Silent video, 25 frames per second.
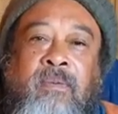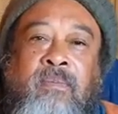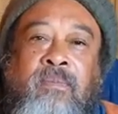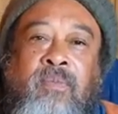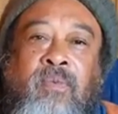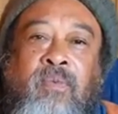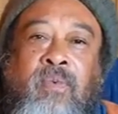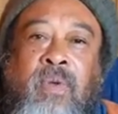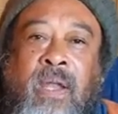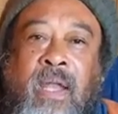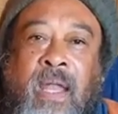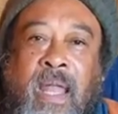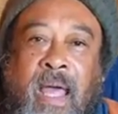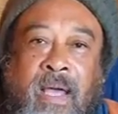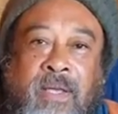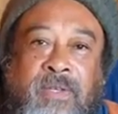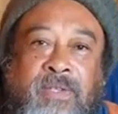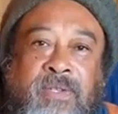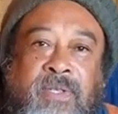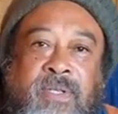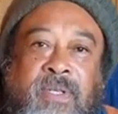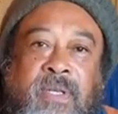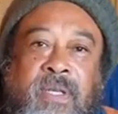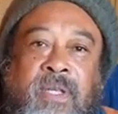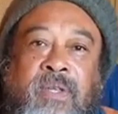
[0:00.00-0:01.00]

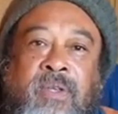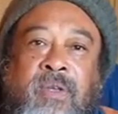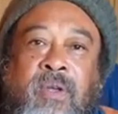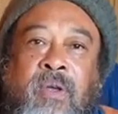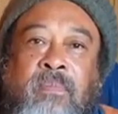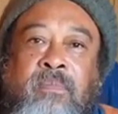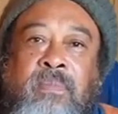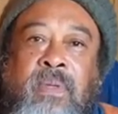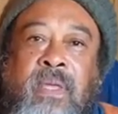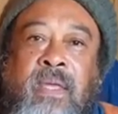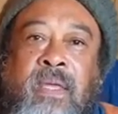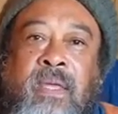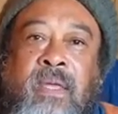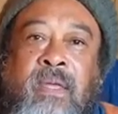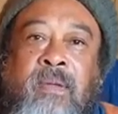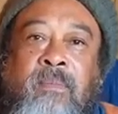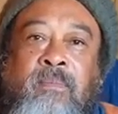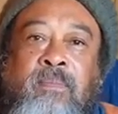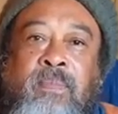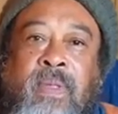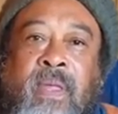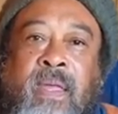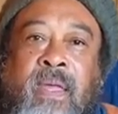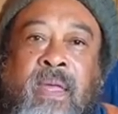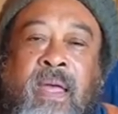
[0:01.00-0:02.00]
relaxed in your being,
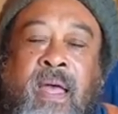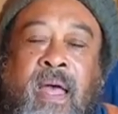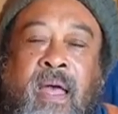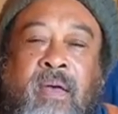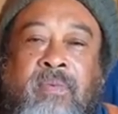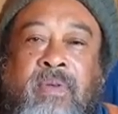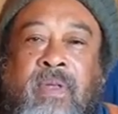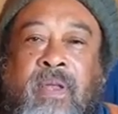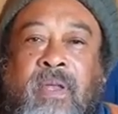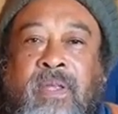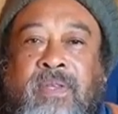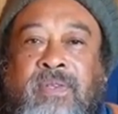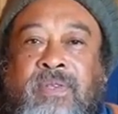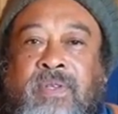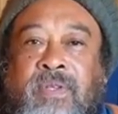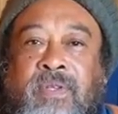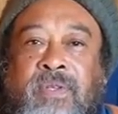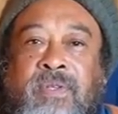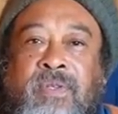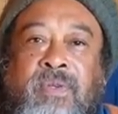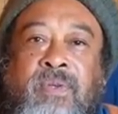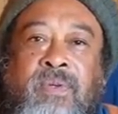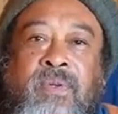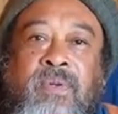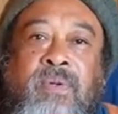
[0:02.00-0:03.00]
having
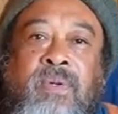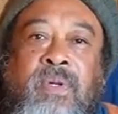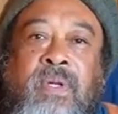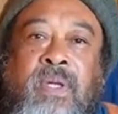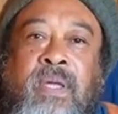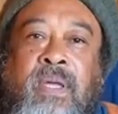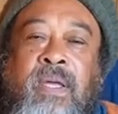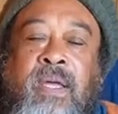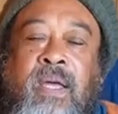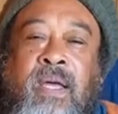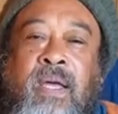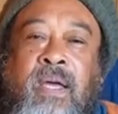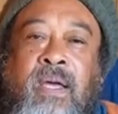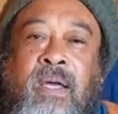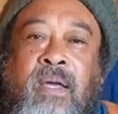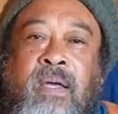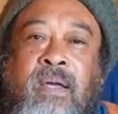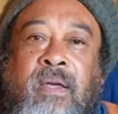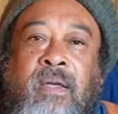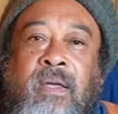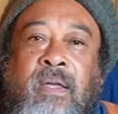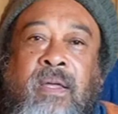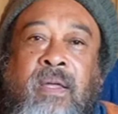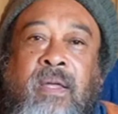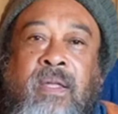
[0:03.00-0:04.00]
listened to
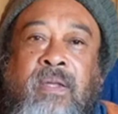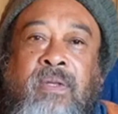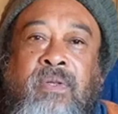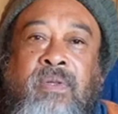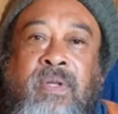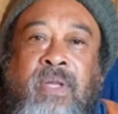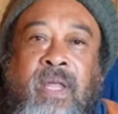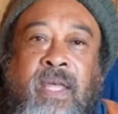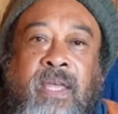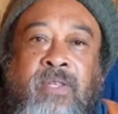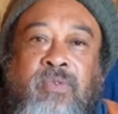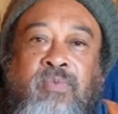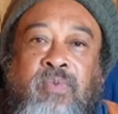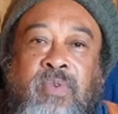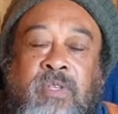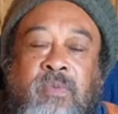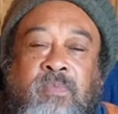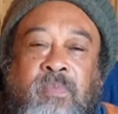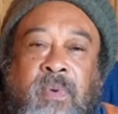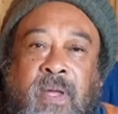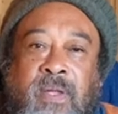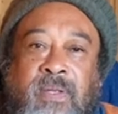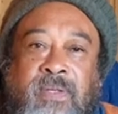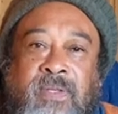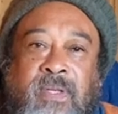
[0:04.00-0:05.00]
today's
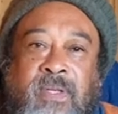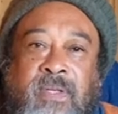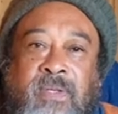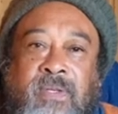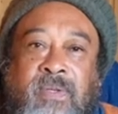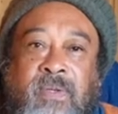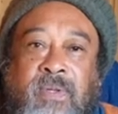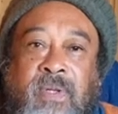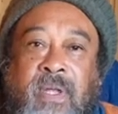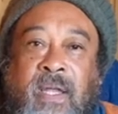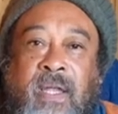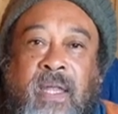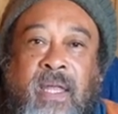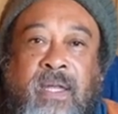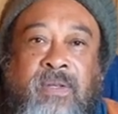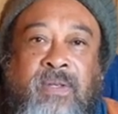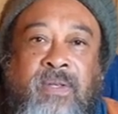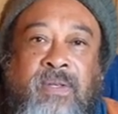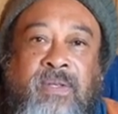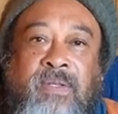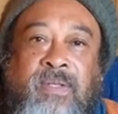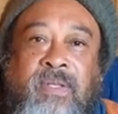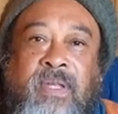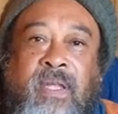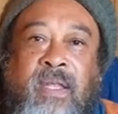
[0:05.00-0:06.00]
responses to the
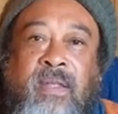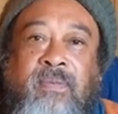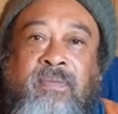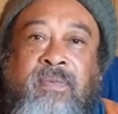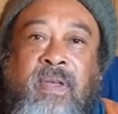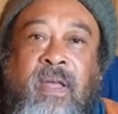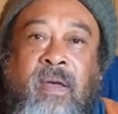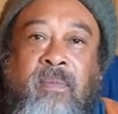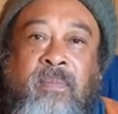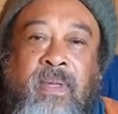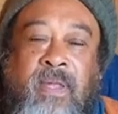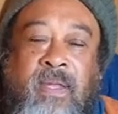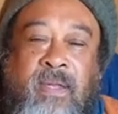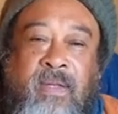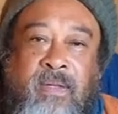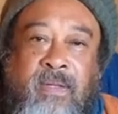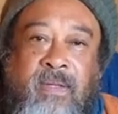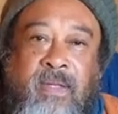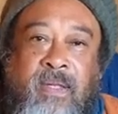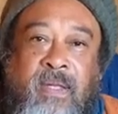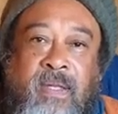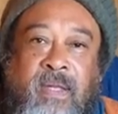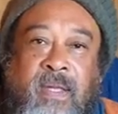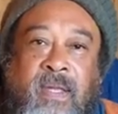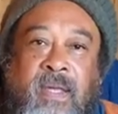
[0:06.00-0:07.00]
letters that have come in.
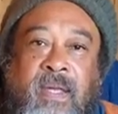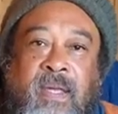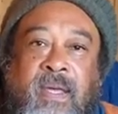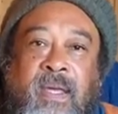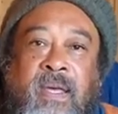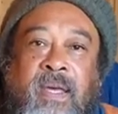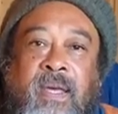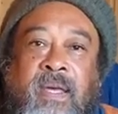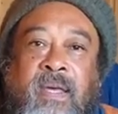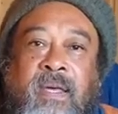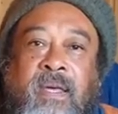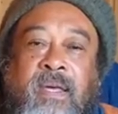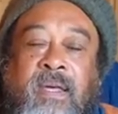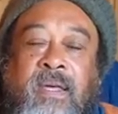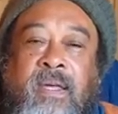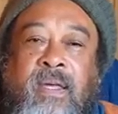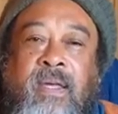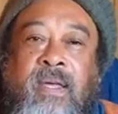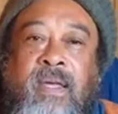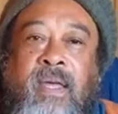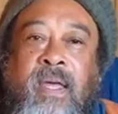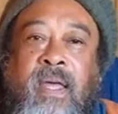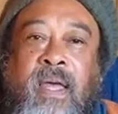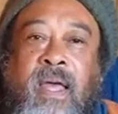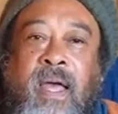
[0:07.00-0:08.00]

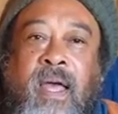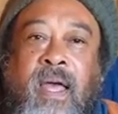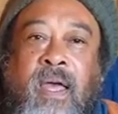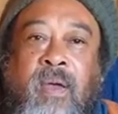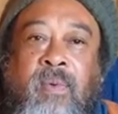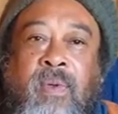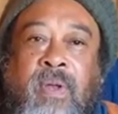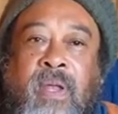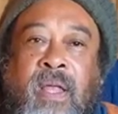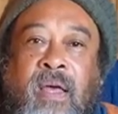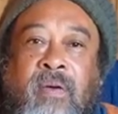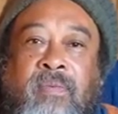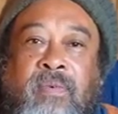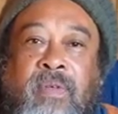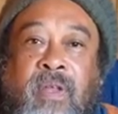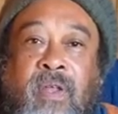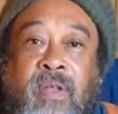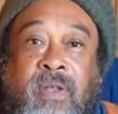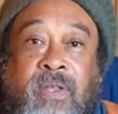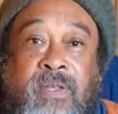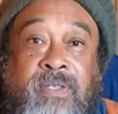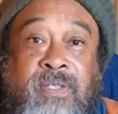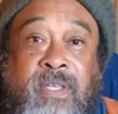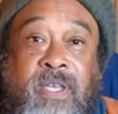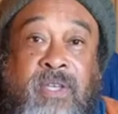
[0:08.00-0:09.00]
I will have
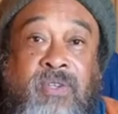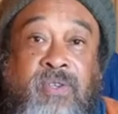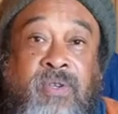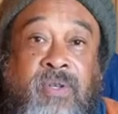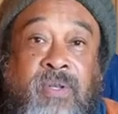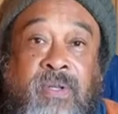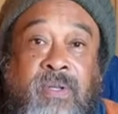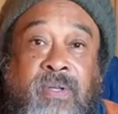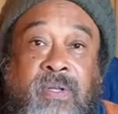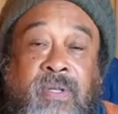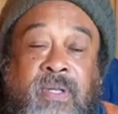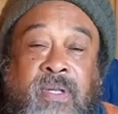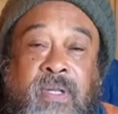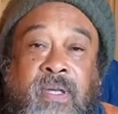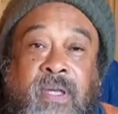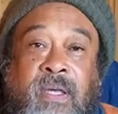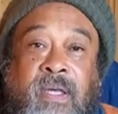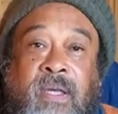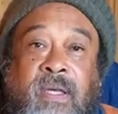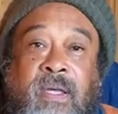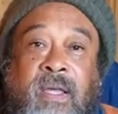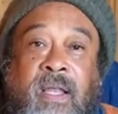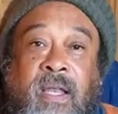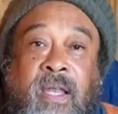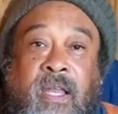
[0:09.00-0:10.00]
another session in
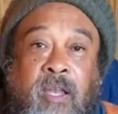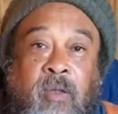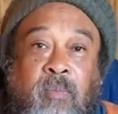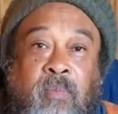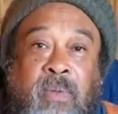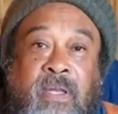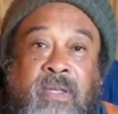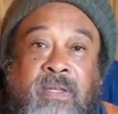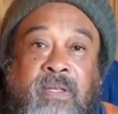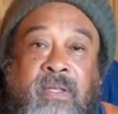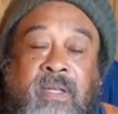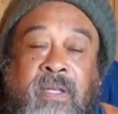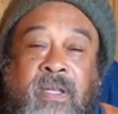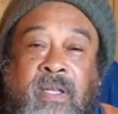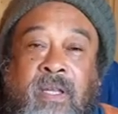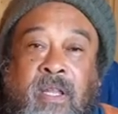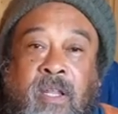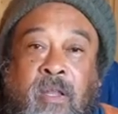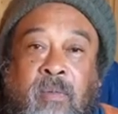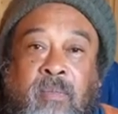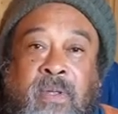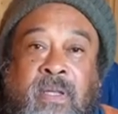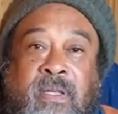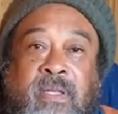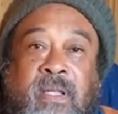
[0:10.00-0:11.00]
a little
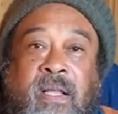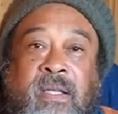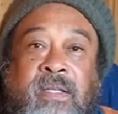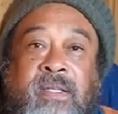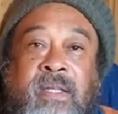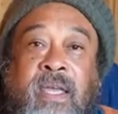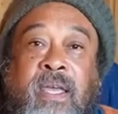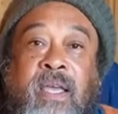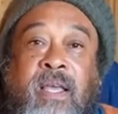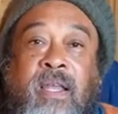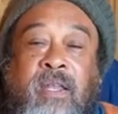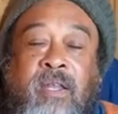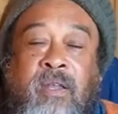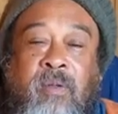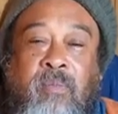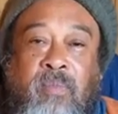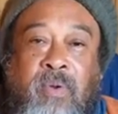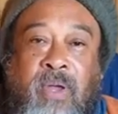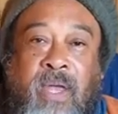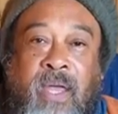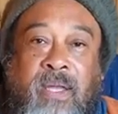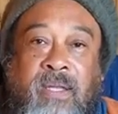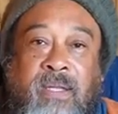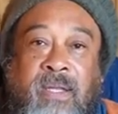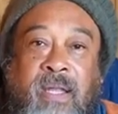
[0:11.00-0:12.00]
bit. I'll take a little
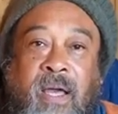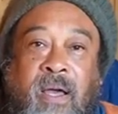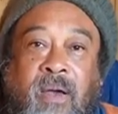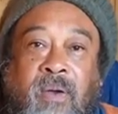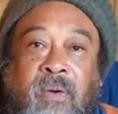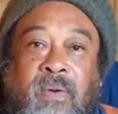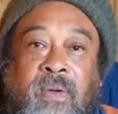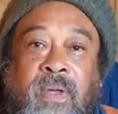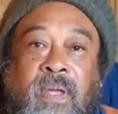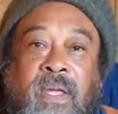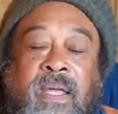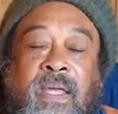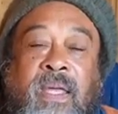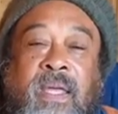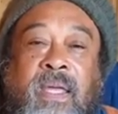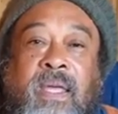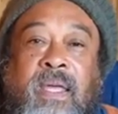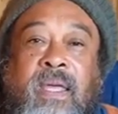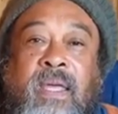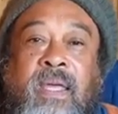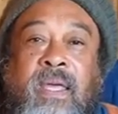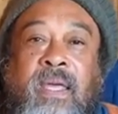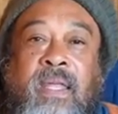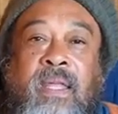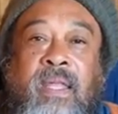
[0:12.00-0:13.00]
break now,
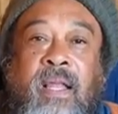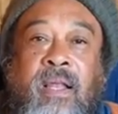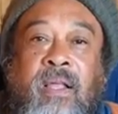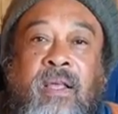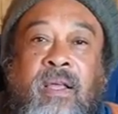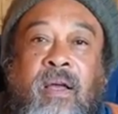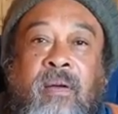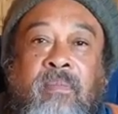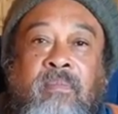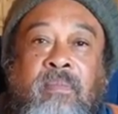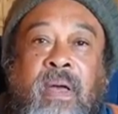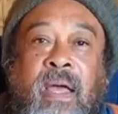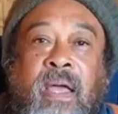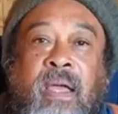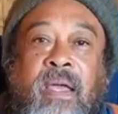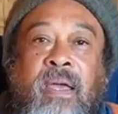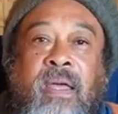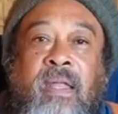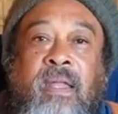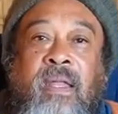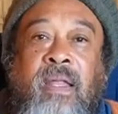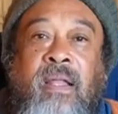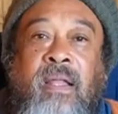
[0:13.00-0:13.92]
and I'll come back and